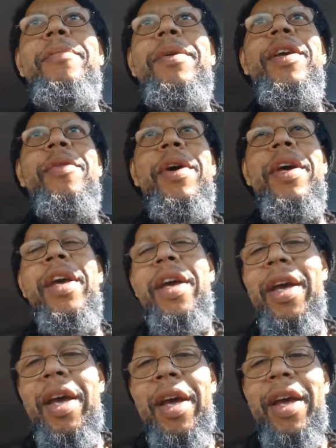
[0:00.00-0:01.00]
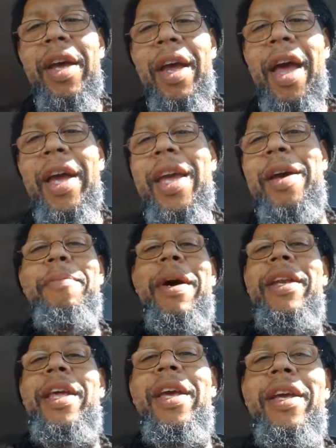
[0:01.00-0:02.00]
But anyway, I kept
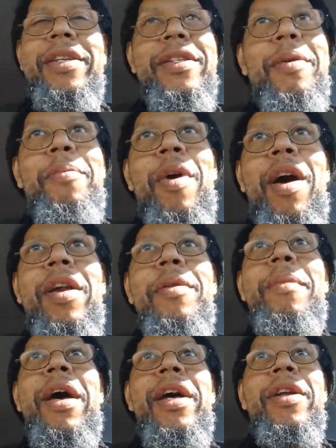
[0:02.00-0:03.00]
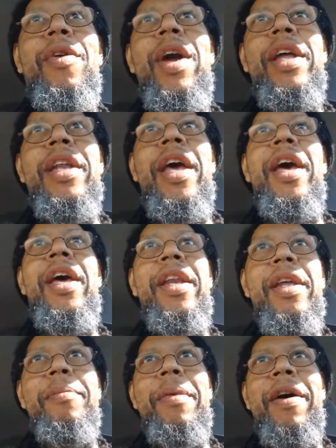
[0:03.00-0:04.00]
my name because I'm proud of my granddad
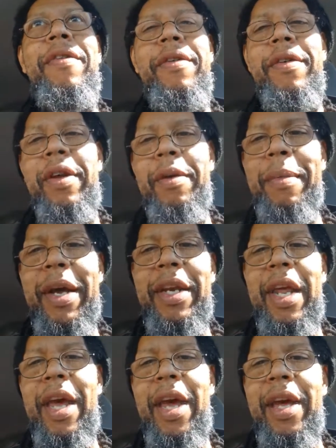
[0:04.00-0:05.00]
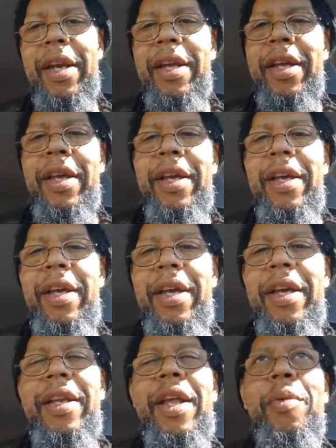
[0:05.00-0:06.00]
and my dad,
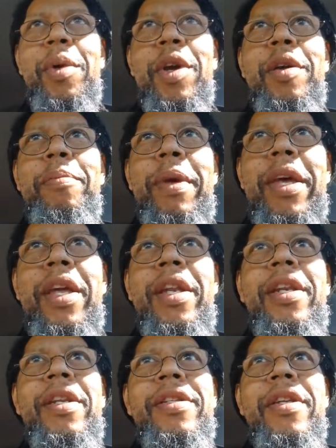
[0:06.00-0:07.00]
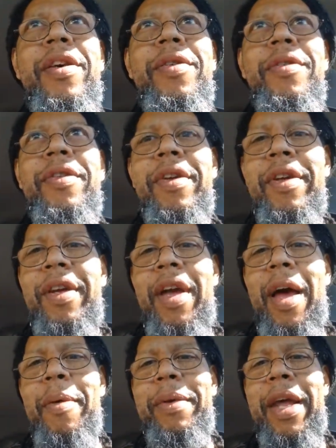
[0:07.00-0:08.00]
and they were good men. So
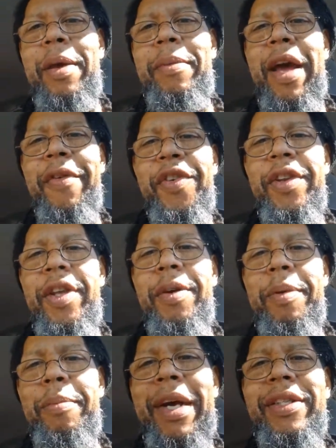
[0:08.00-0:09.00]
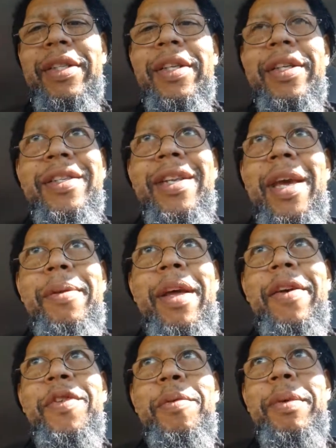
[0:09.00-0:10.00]
I'm named after them, and my son is named
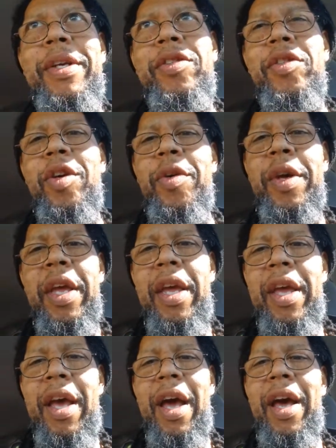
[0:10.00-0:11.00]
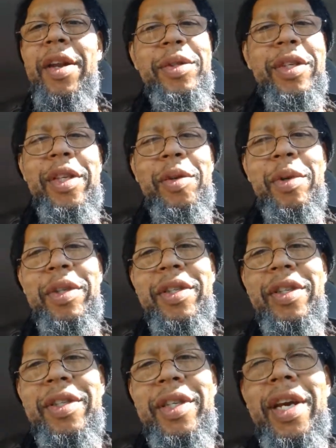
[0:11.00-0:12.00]
after me. So I don't see any
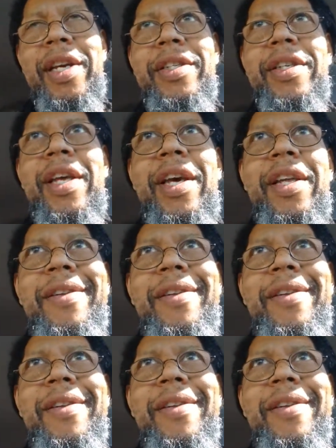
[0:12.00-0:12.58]
reason to change that.